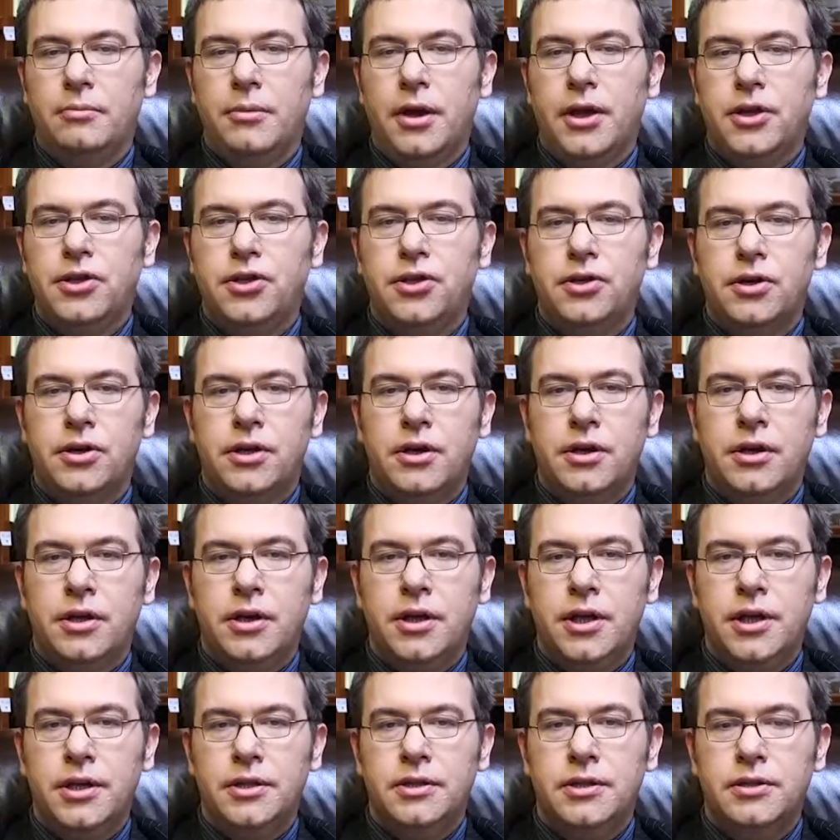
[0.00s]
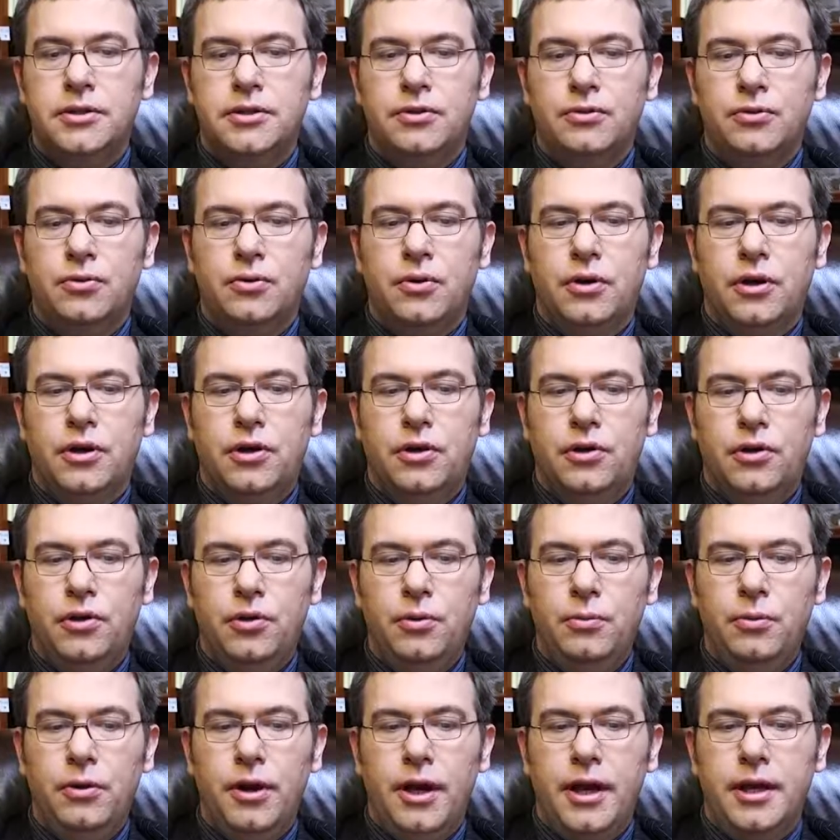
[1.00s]
major reasons to
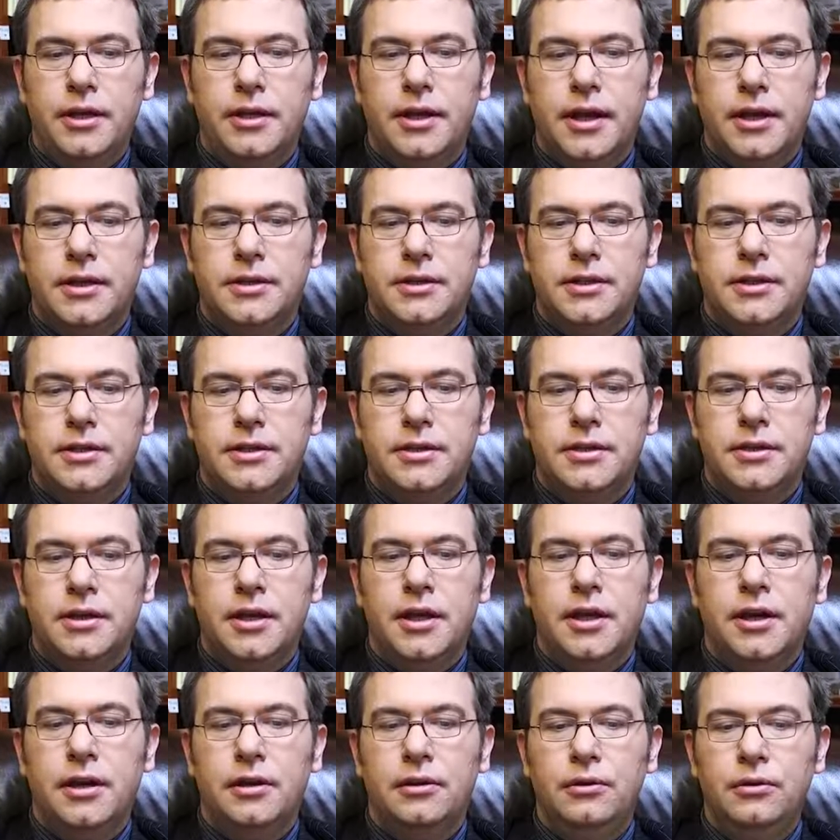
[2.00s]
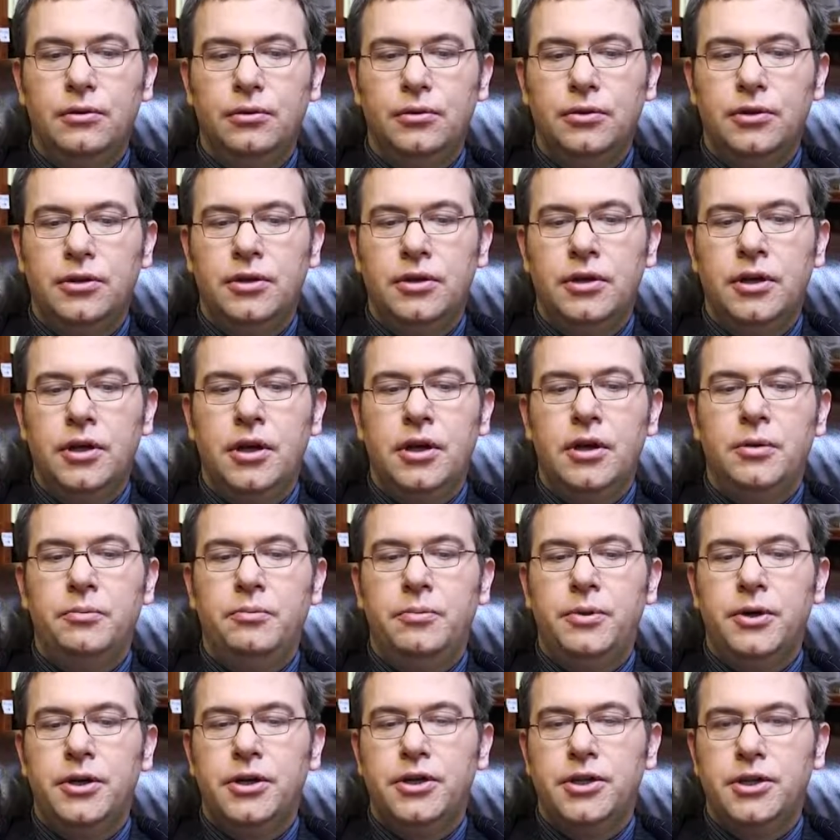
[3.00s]
accumulate assets include
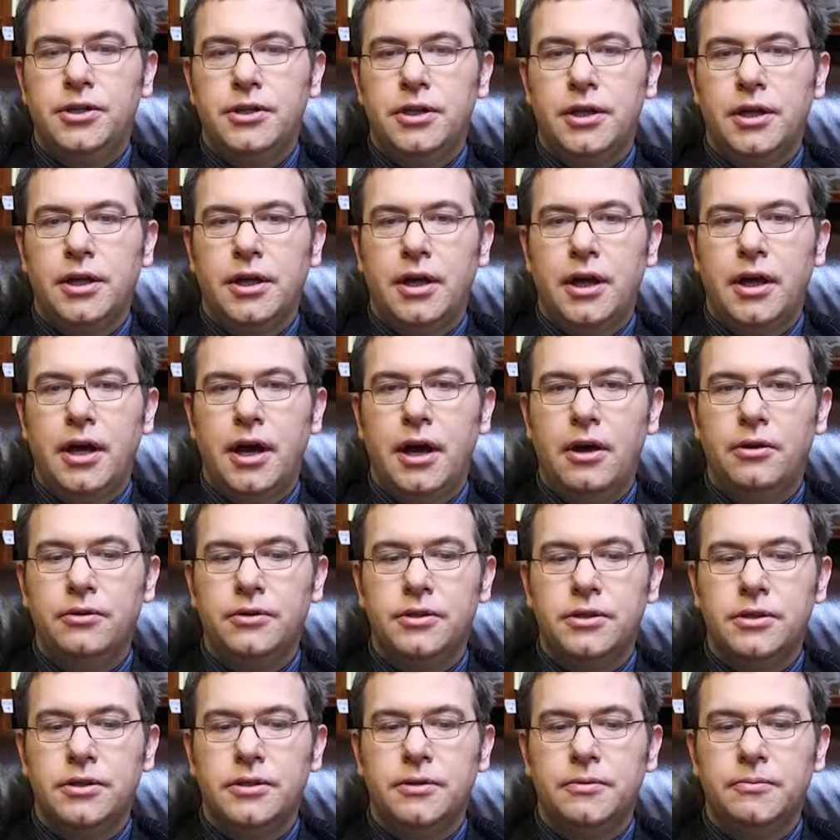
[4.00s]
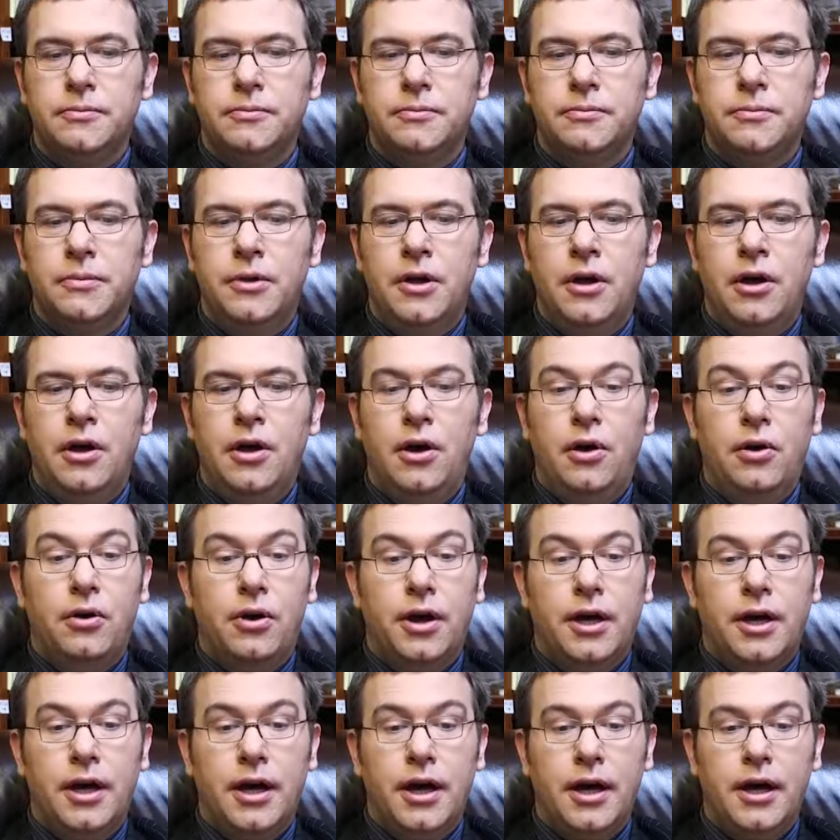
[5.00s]
purchasing a house or a
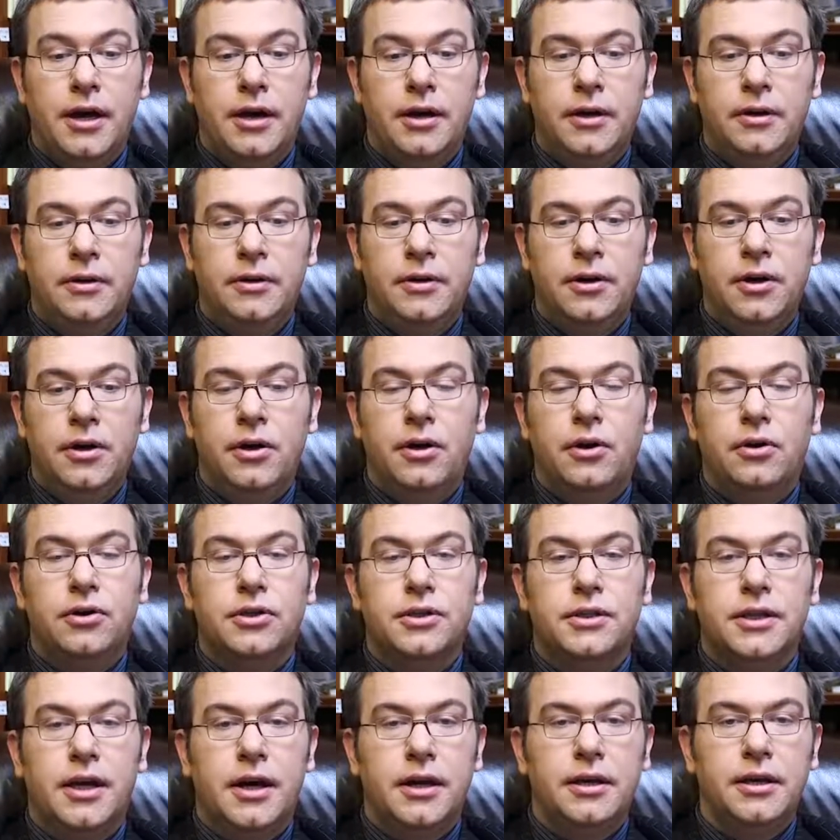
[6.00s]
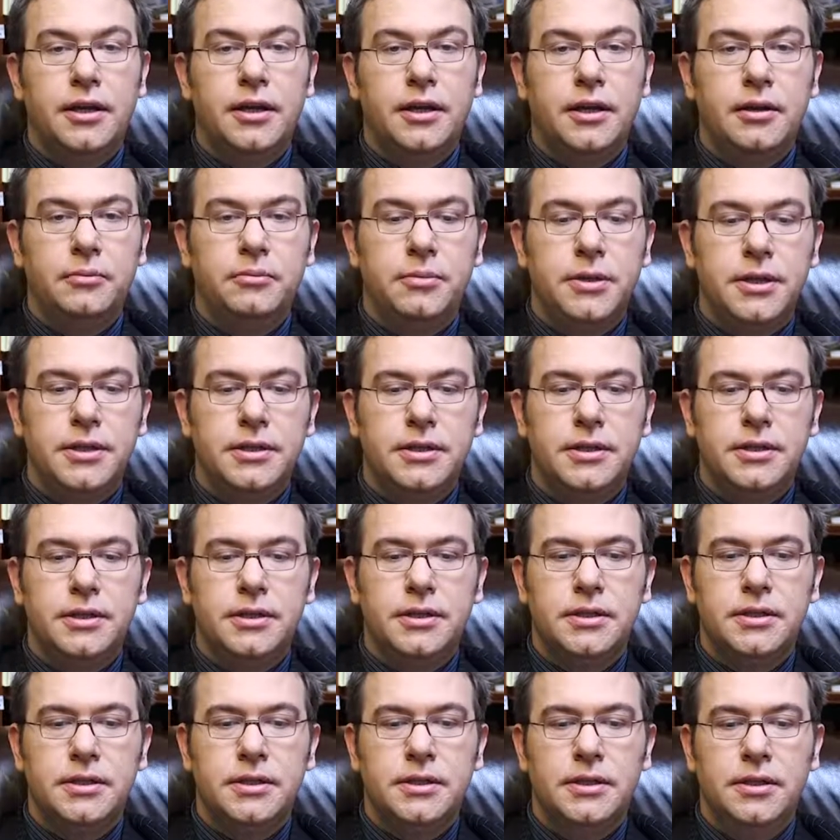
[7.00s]
car, or starting a
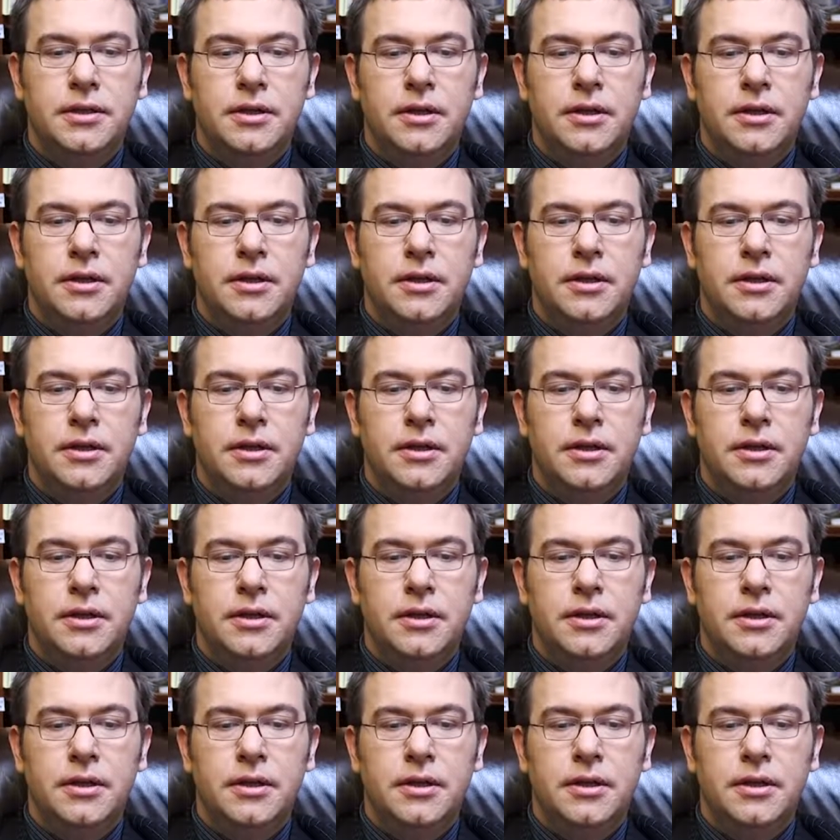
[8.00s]
business,